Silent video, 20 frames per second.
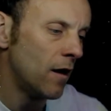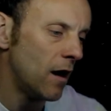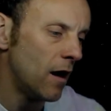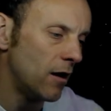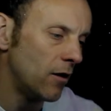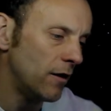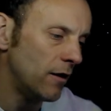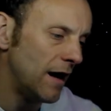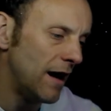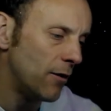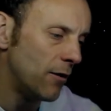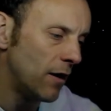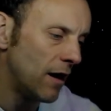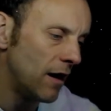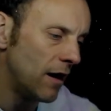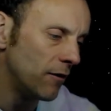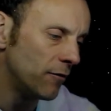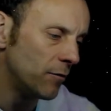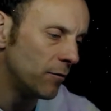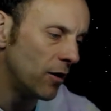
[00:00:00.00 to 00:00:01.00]
And I now
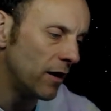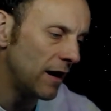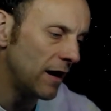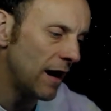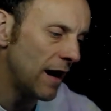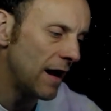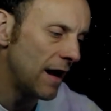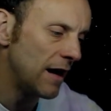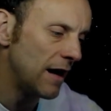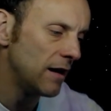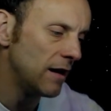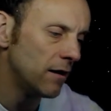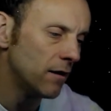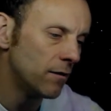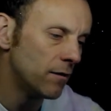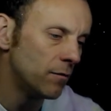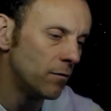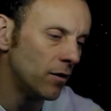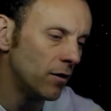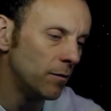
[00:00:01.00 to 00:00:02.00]
have my A,
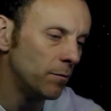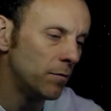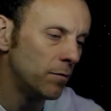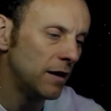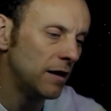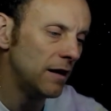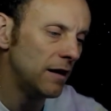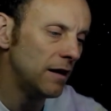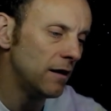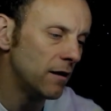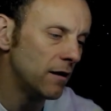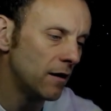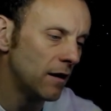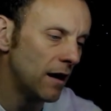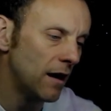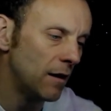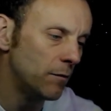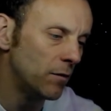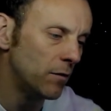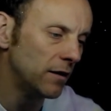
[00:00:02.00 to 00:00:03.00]
my B
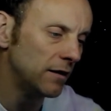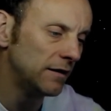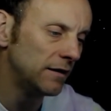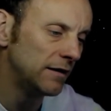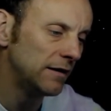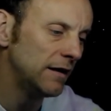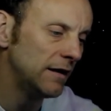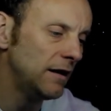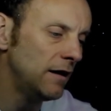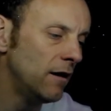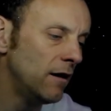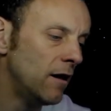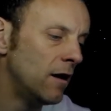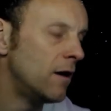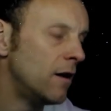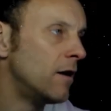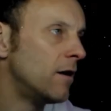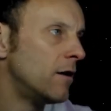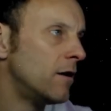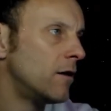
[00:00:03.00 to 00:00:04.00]
and my C
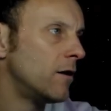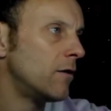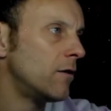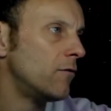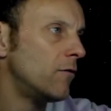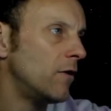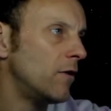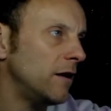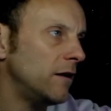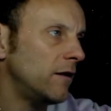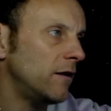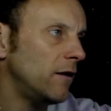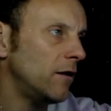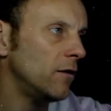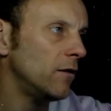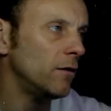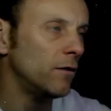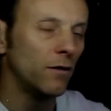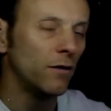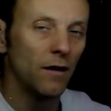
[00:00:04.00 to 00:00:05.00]
ready to
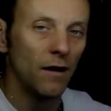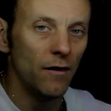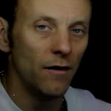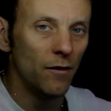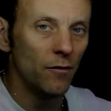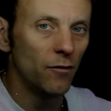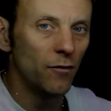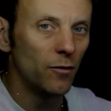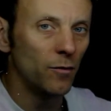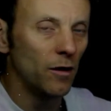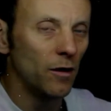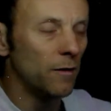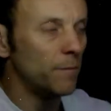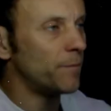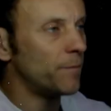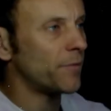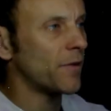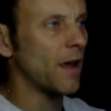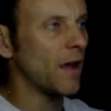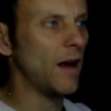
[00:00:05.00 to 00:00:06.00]
use in the formula.
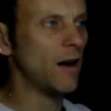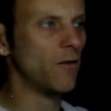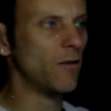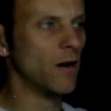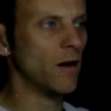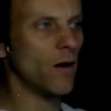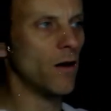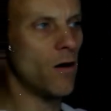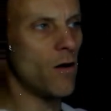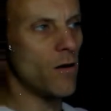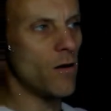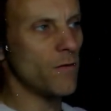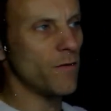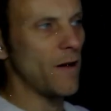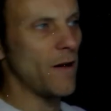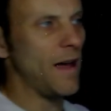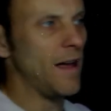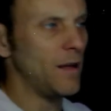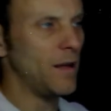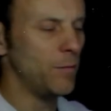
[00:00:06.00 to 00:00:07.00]
Area
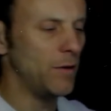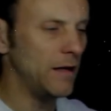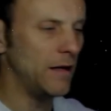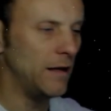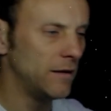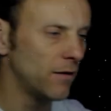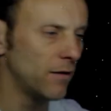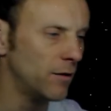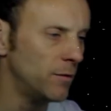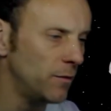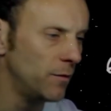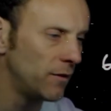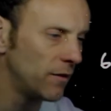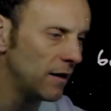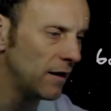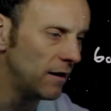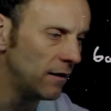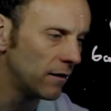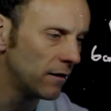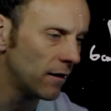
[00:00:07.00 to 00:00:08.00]
half AB times
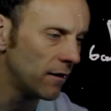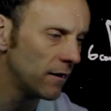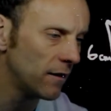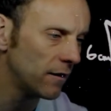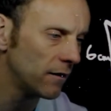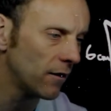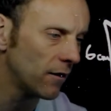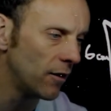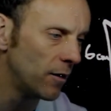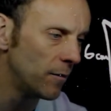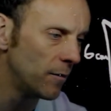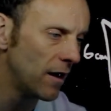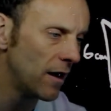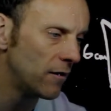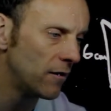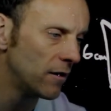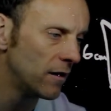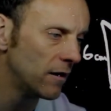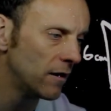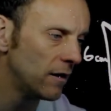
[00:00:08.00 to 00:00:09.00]
C, so this time
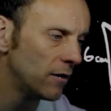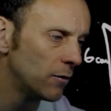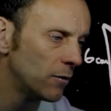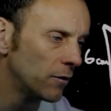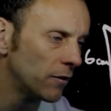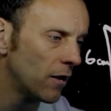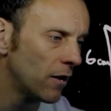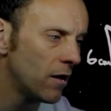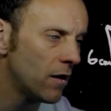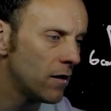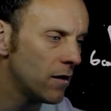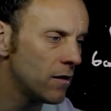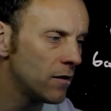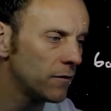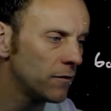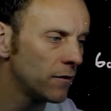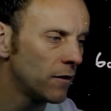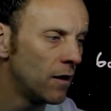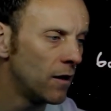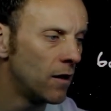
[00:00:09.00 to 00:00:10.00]
area equals a half
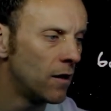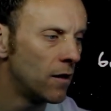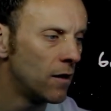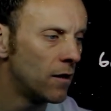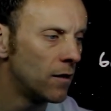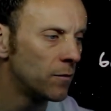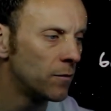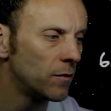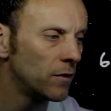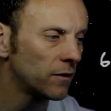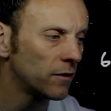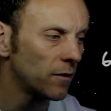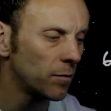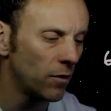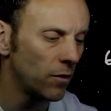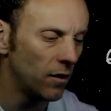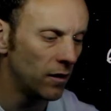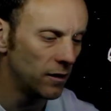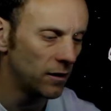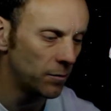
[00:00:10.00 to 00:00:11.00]

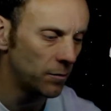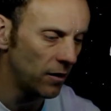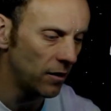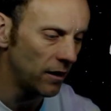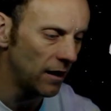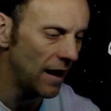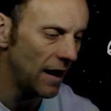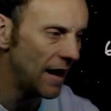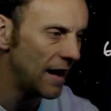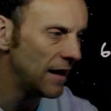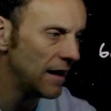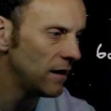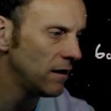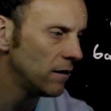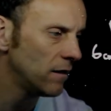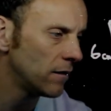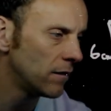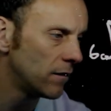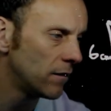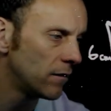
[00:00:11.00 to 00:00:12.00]
multiplied by A,
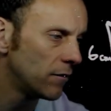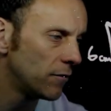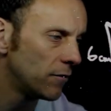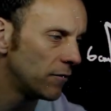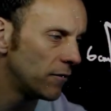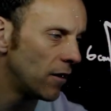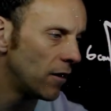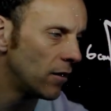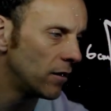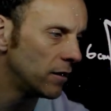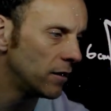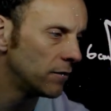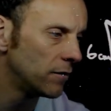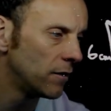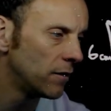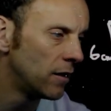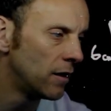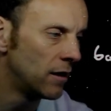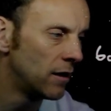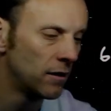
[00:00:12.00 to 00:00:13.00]
5,
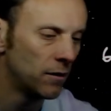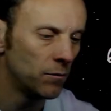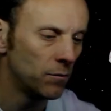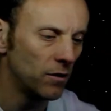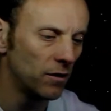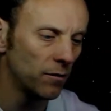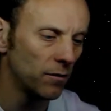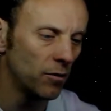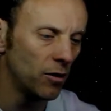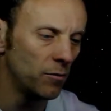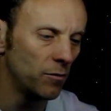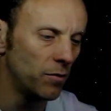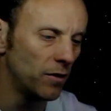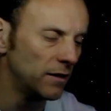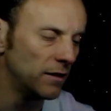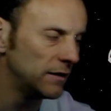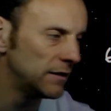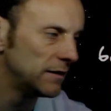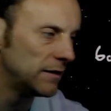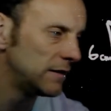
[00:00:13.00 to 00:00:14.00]
multiplied by
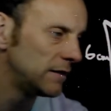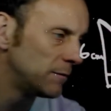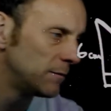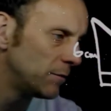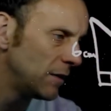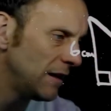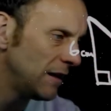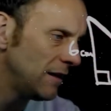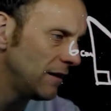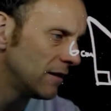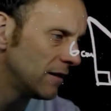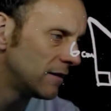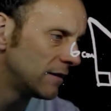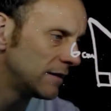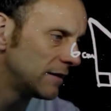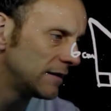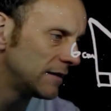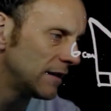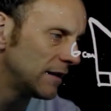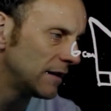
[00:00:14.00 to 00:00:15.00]
B,
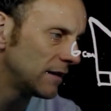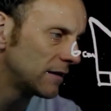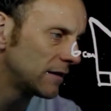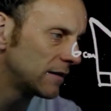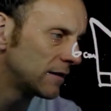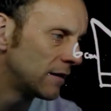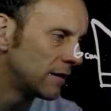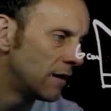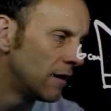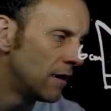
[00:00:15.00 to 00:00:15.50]
6,